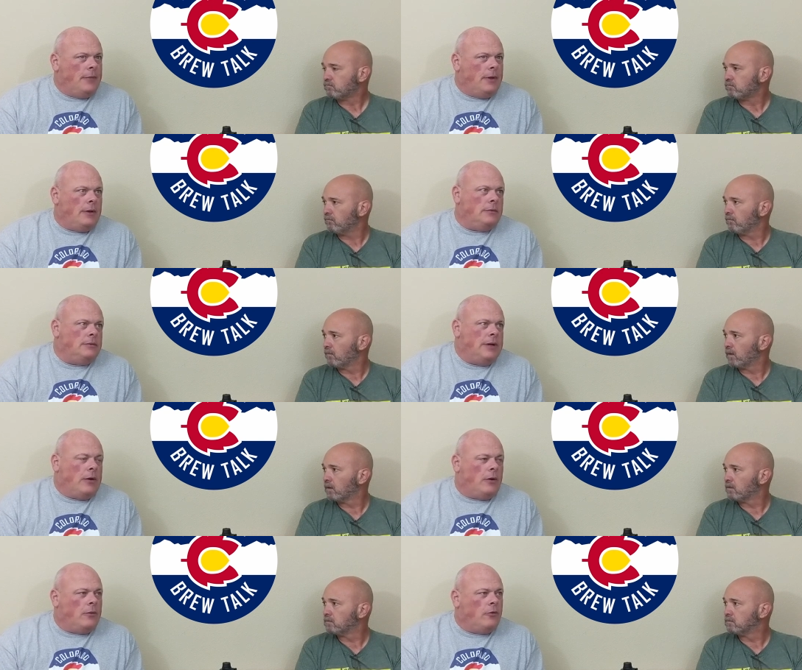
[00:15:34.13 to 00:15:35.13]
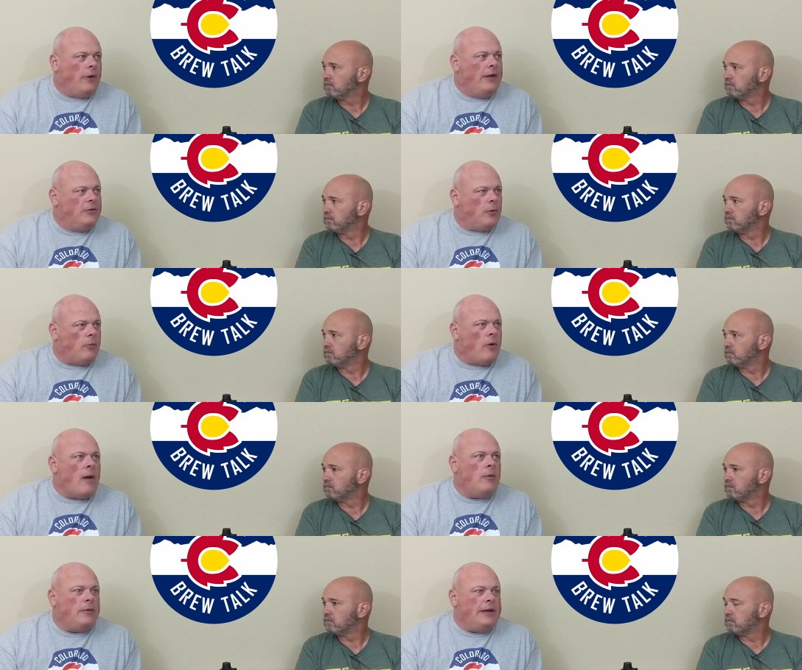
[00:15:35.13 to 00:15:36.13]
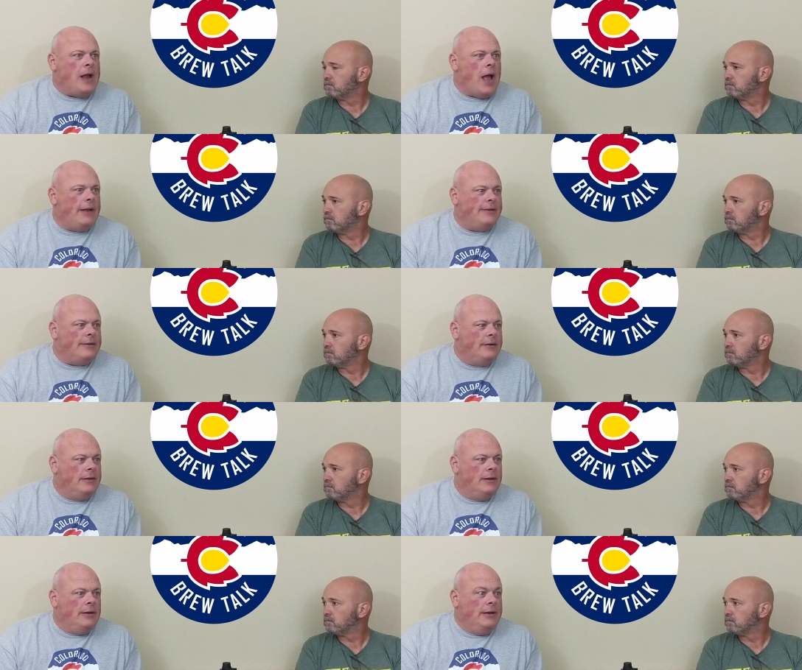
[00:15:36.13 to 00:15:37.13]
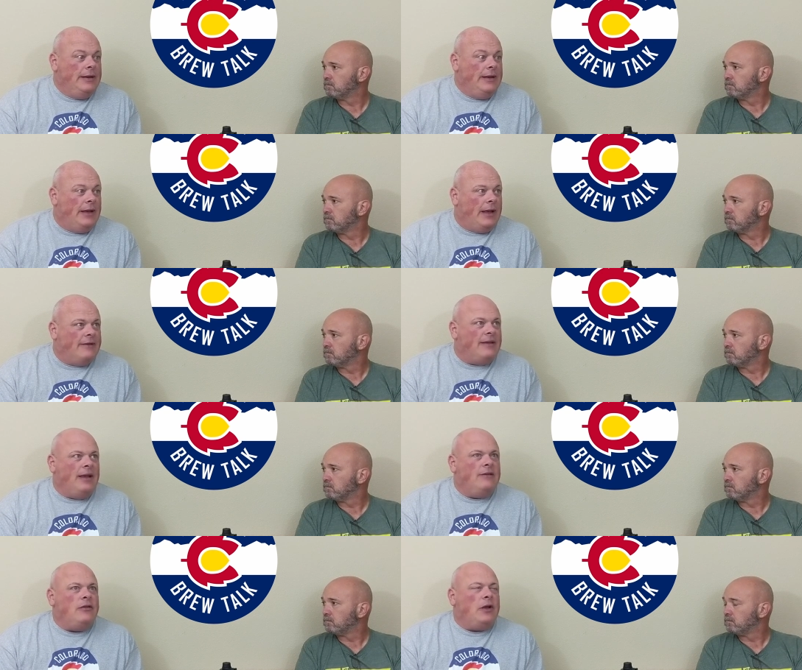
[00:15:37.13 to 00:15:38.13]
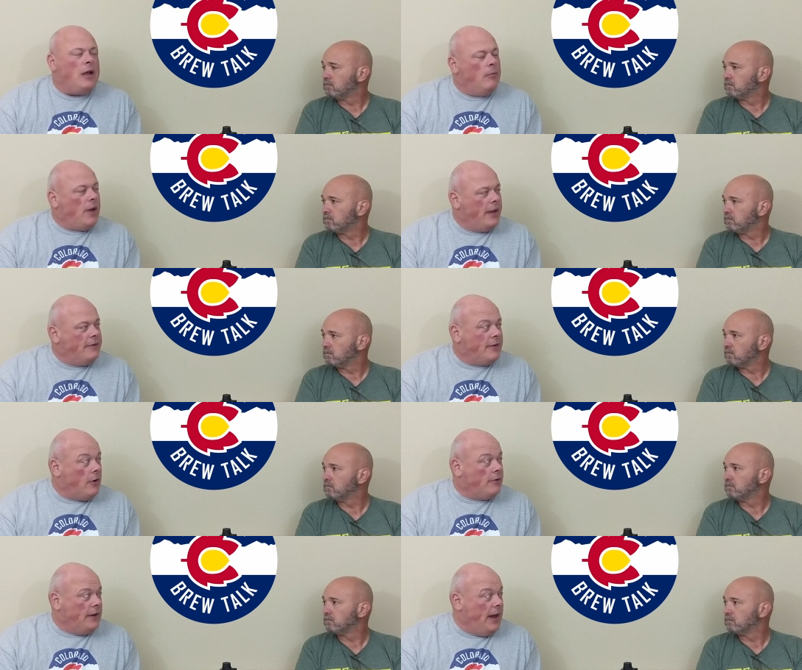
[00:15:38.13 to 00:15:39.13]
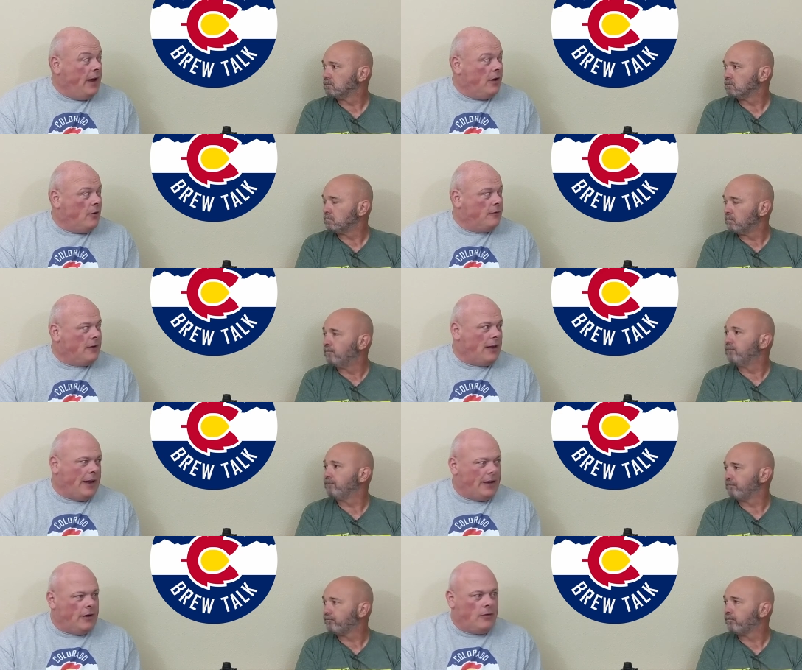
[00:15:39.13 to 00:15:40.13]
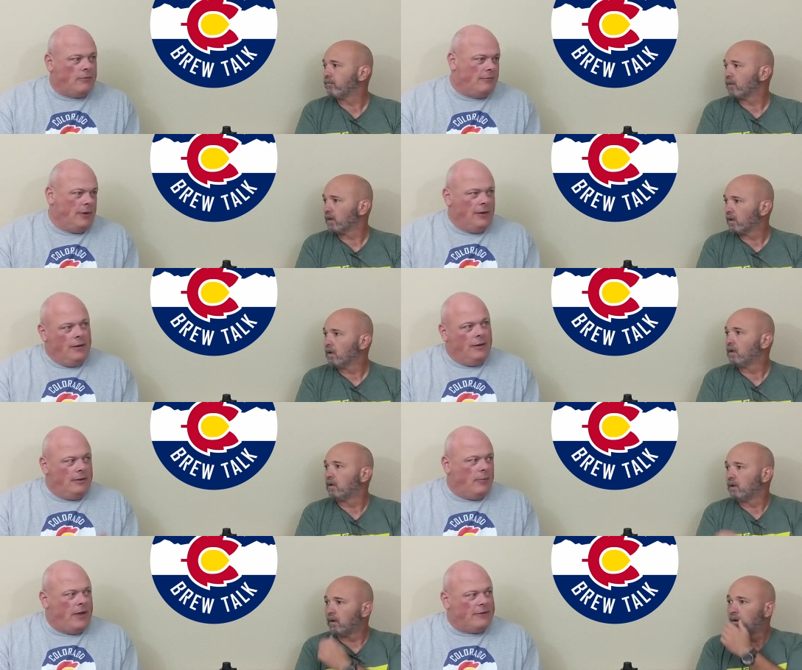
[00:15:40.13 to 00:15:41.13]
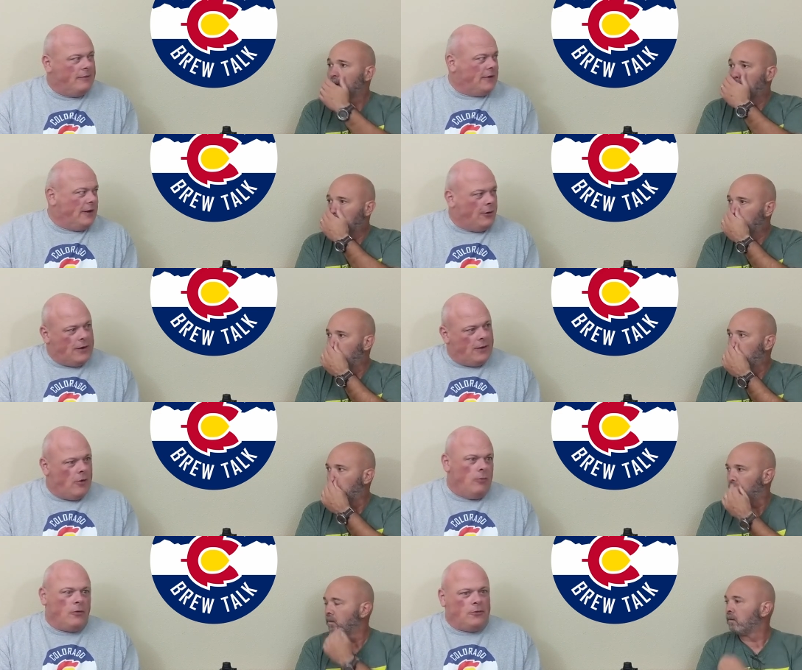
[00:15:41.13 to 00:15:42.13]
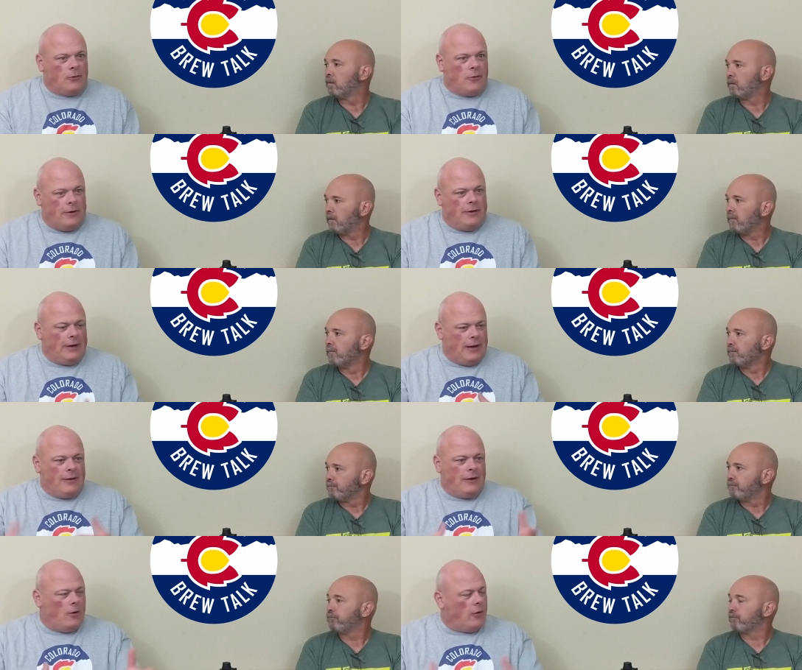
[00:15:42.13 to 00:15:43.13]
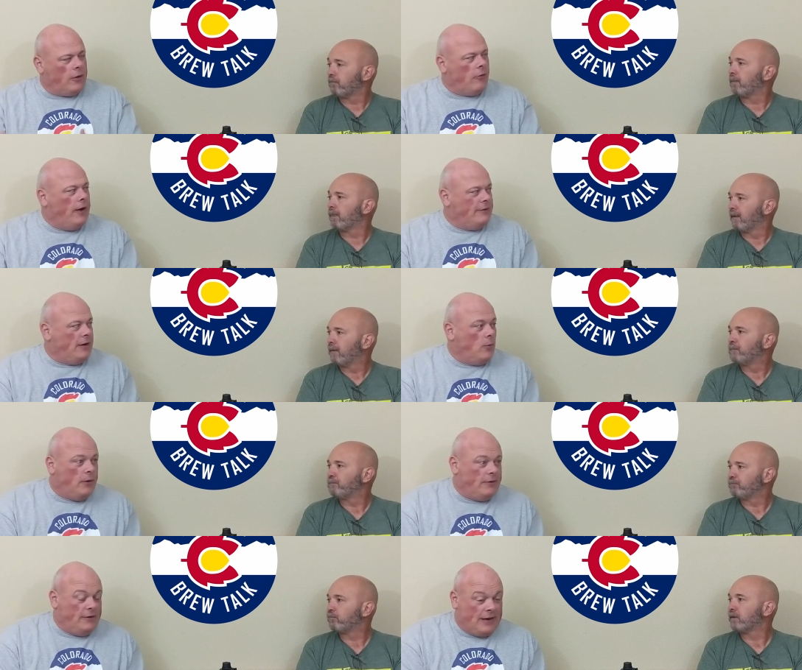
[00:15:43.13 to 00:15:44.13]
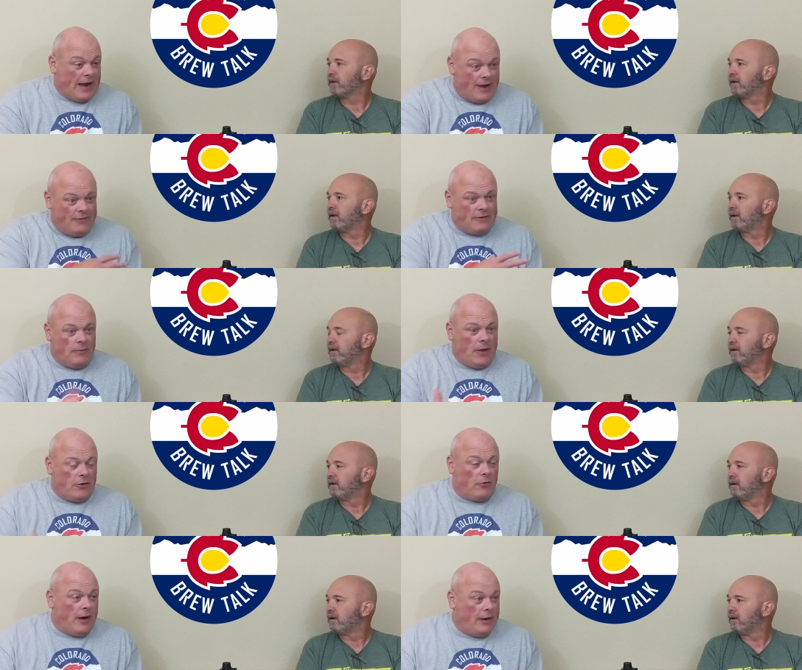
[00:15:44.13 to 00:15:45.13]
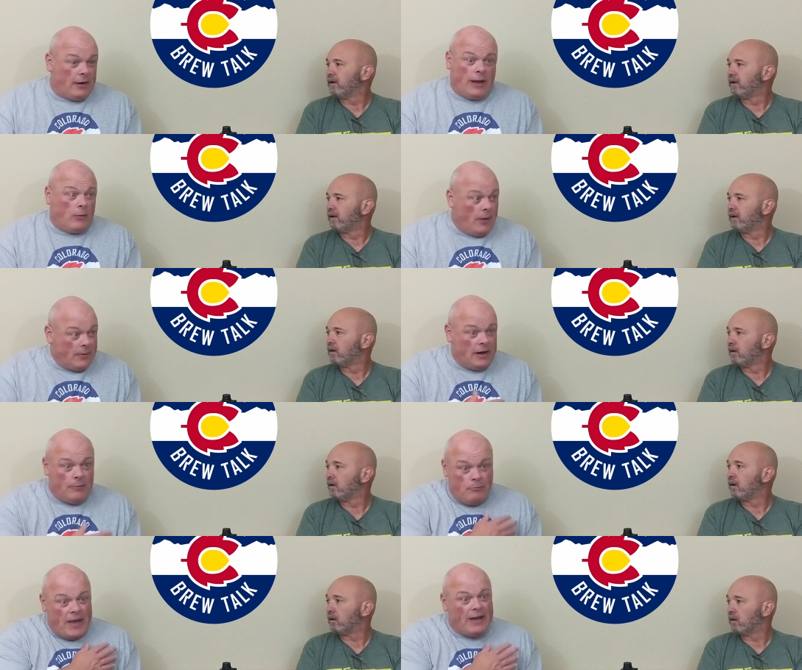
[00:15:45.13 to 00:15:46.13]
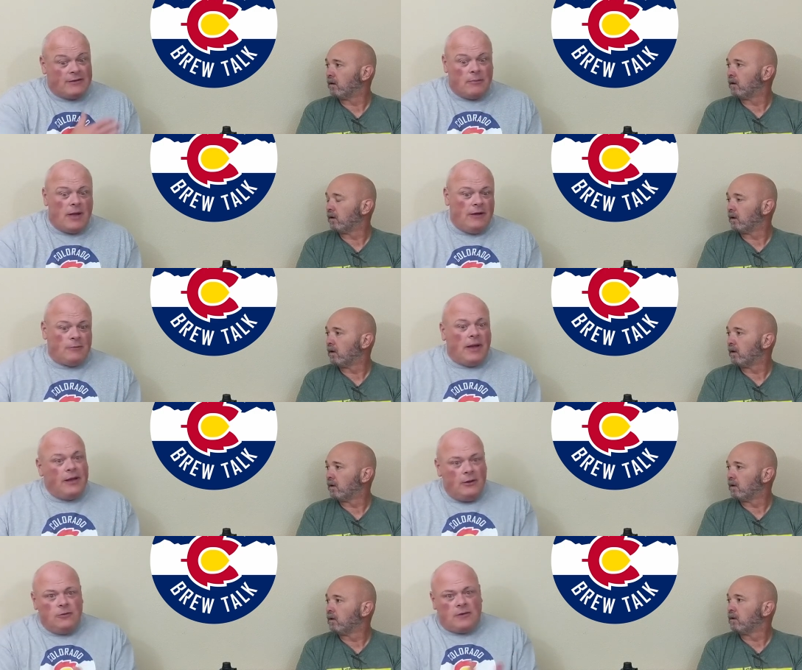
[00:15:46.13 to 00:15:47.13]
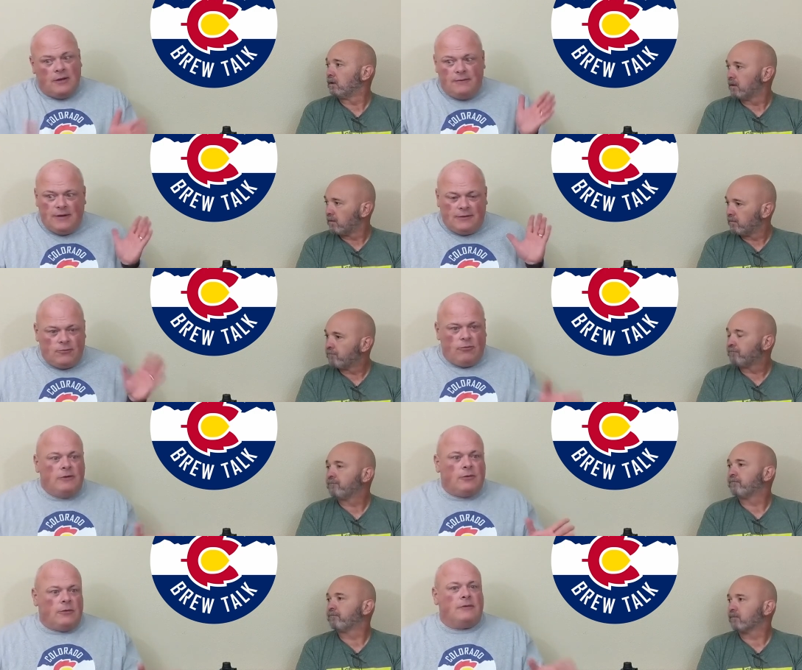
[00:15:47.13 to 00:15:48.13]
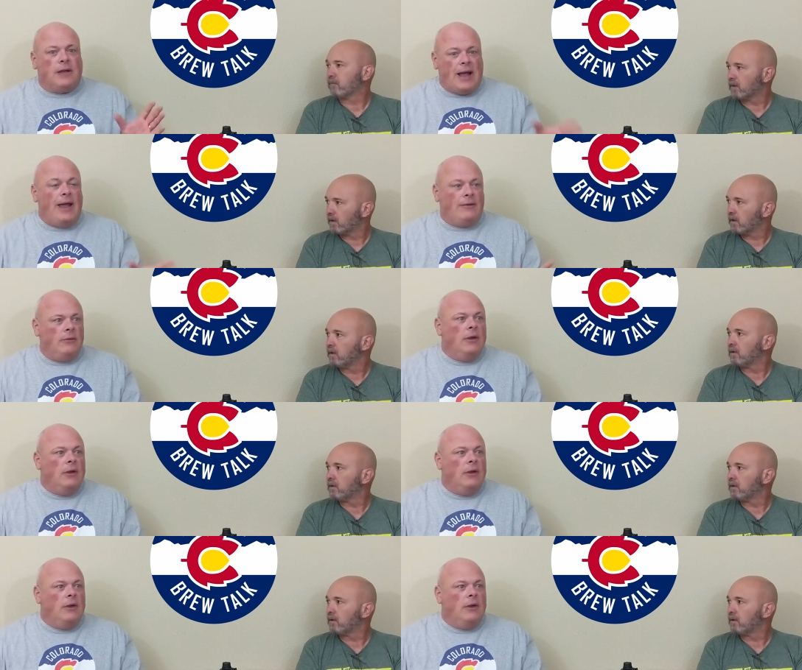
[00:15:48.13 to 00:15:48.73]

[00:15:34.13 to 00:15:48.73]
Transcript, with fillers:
Speaker 1: uh, I don't know grains were probably not as easy to come by as they are today. You know, it's mm -hmm. not like you know the peasant's going to go down to the homebrew store and get you know all the grains that he wants. He's going to have this amount of grain, and like, well, I'm going to maximize my use of this resource that I,